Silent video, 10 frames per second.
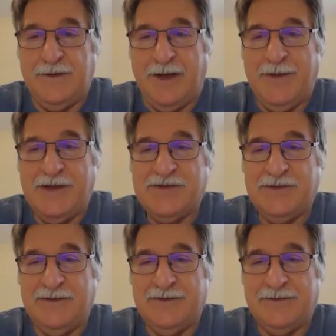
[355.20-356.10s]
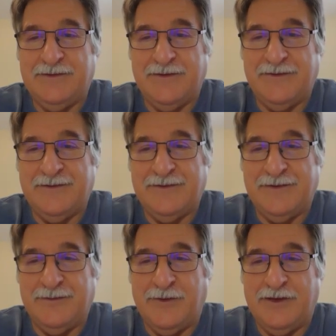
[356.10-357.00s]
I mentioned
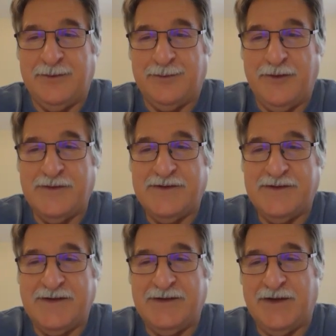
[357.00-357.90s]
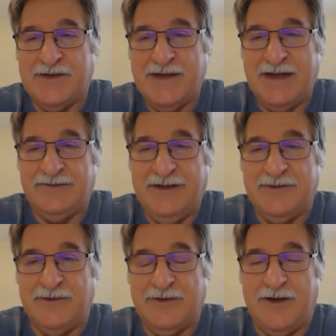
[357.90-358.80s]
one of the pros is that you can save
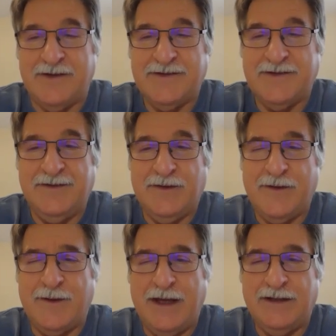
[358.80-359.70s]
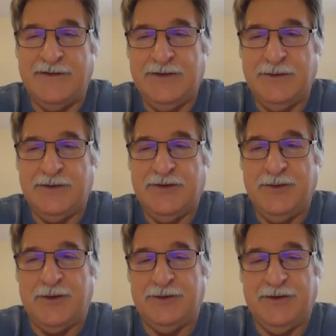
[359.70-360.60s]
legal costs. On the other hand, if you do it
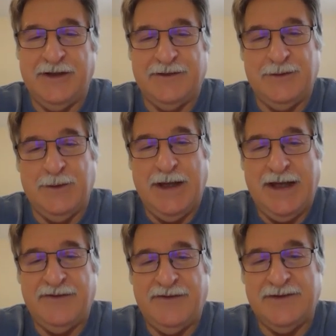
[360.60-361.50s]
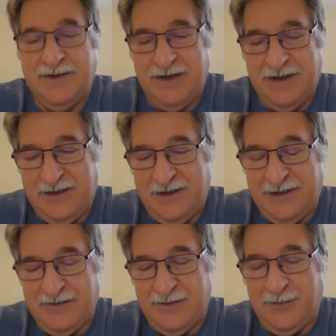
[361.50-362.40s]
too early and you haven't, the